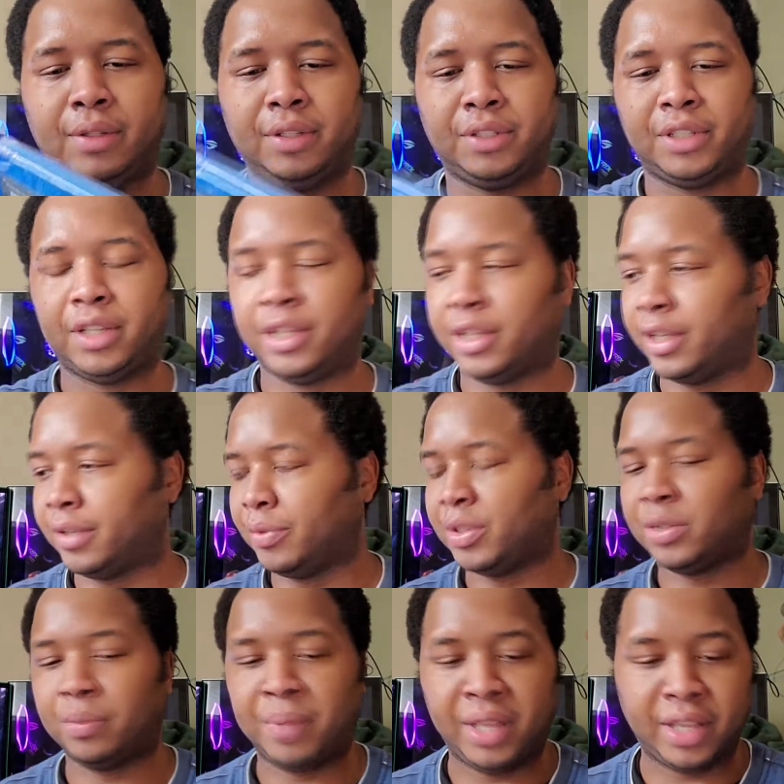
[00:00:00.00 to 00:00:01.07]

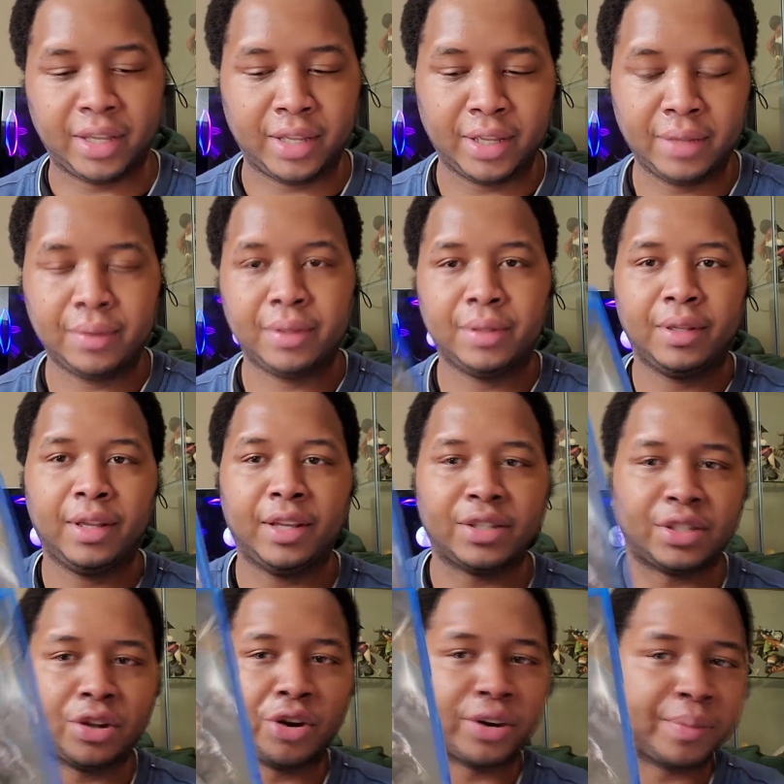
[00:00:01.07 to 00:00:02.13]
This will be
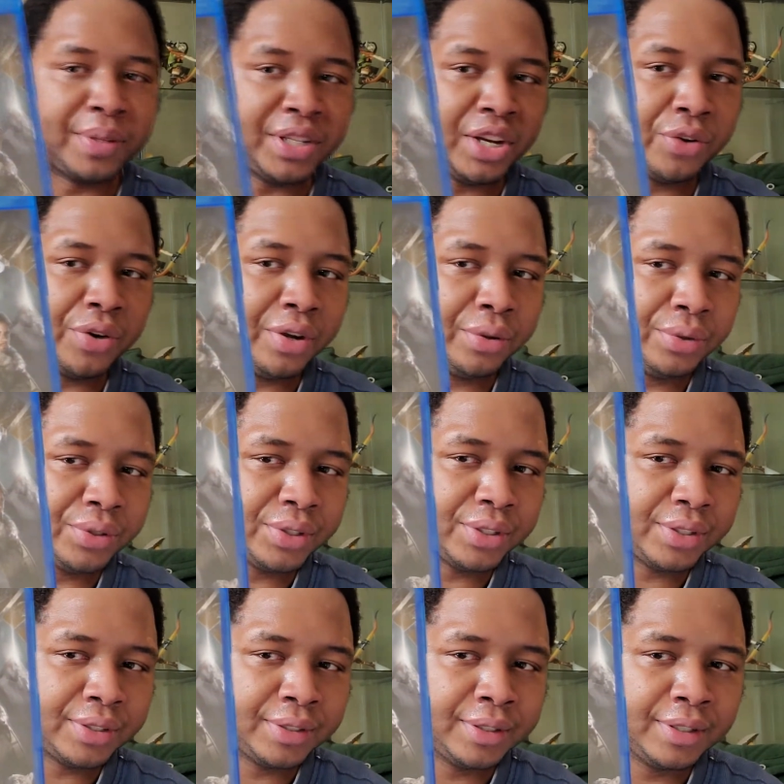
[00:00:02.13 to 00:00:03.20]
his Dark
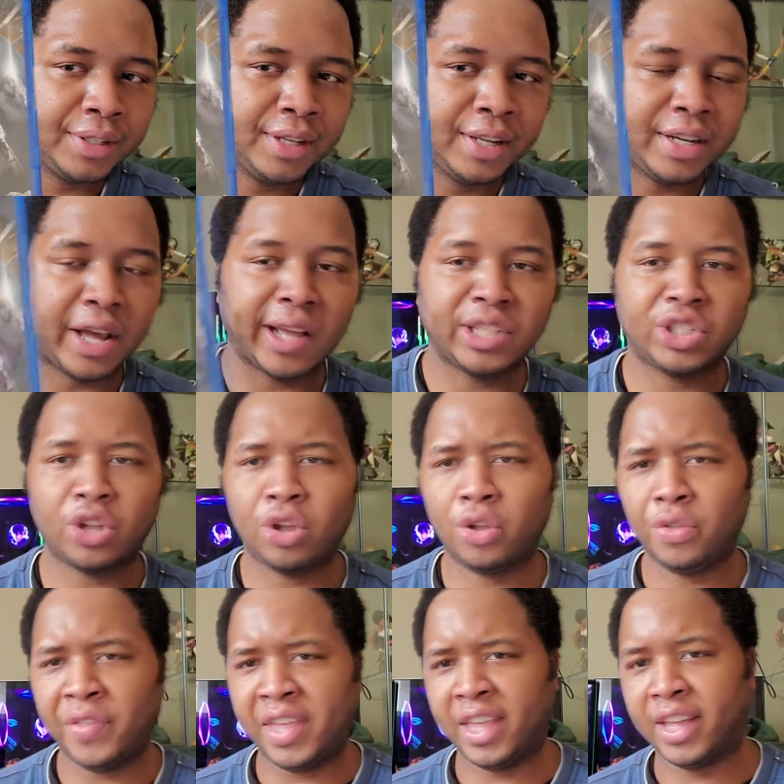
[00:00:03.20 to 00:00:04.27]
Materials. Now I
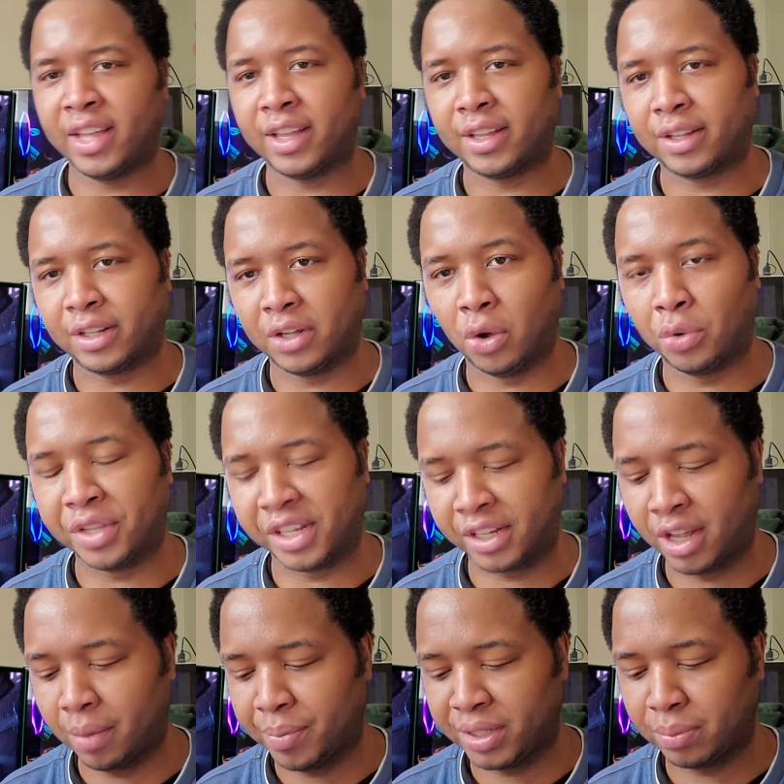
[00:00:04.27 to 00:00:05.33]
saw the
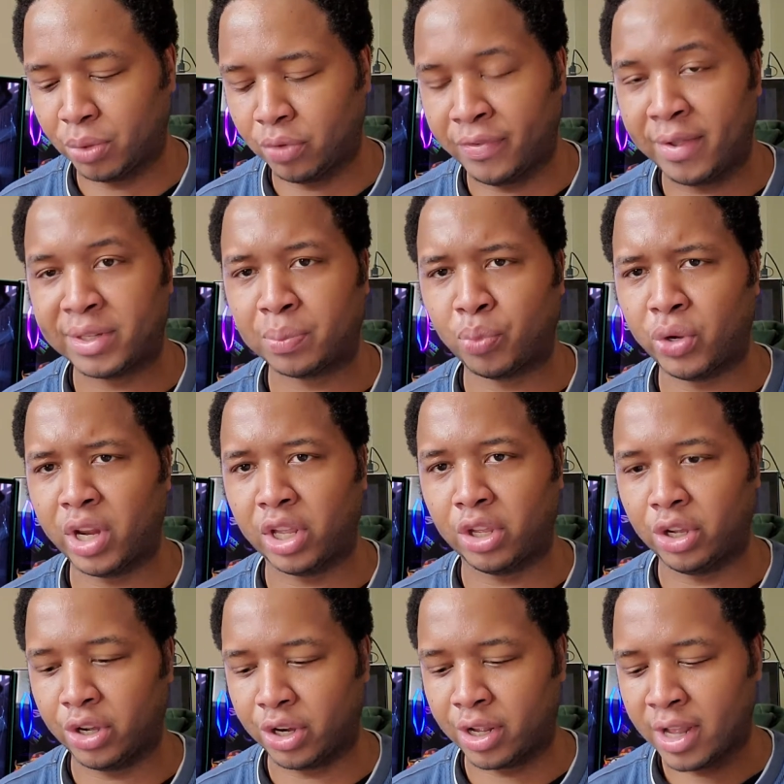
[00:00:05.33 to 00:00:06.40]
Golden Compass movie. It's
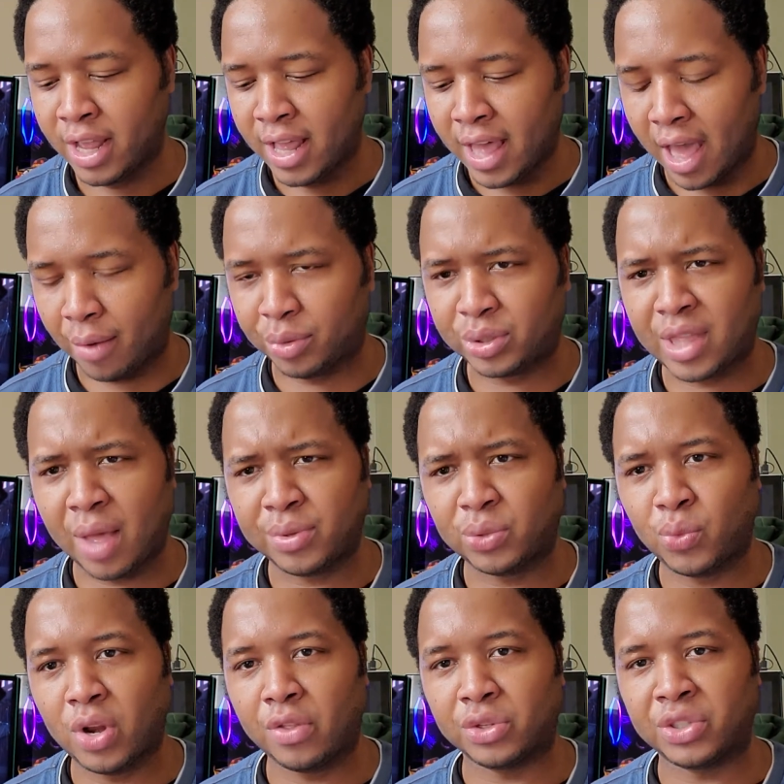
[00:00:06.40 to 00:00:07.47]
pretty good. That
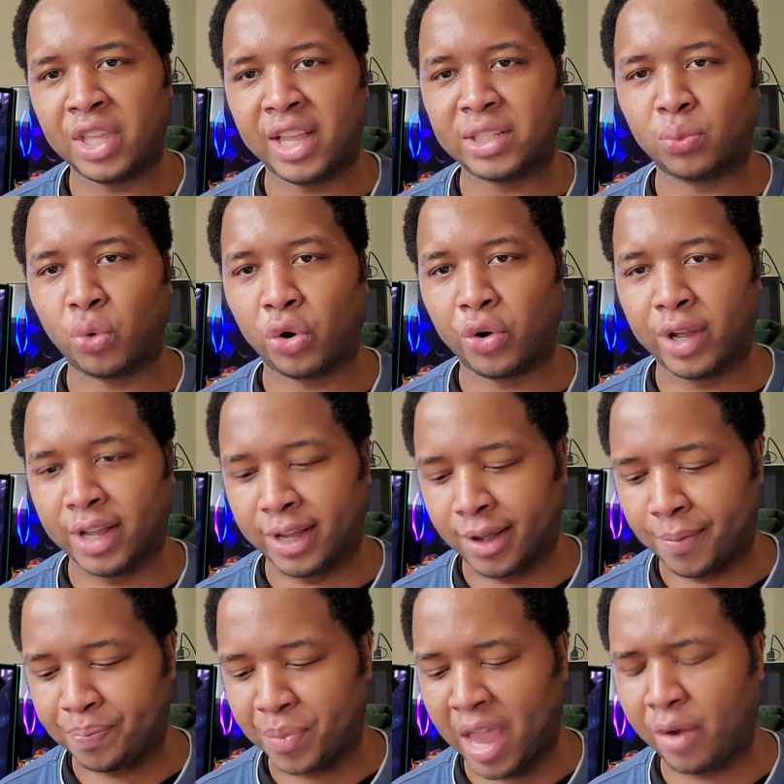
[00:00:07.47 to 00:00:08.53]
was one of those things
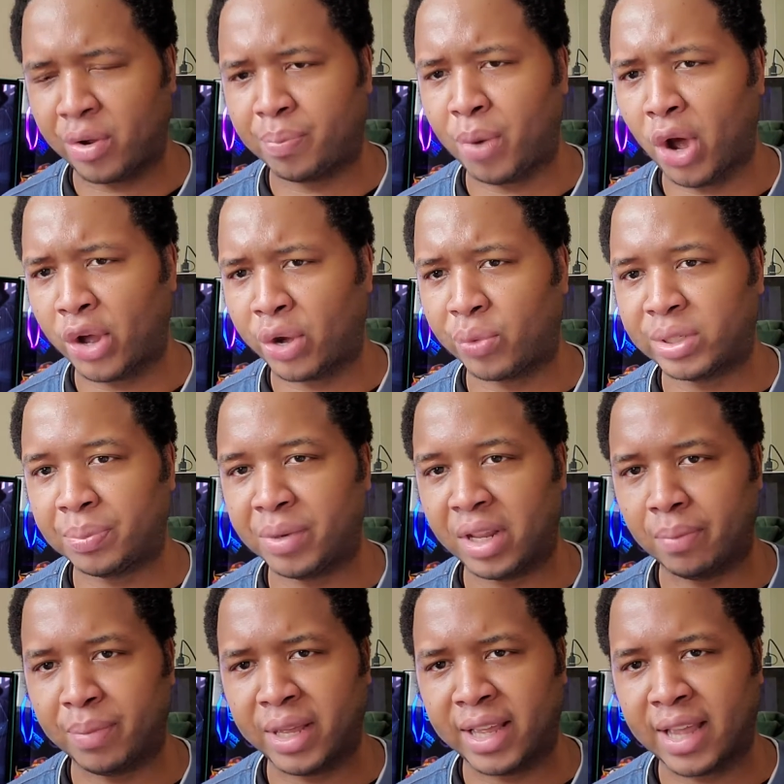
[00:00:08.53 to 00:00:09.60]
where Harry Potter was pretty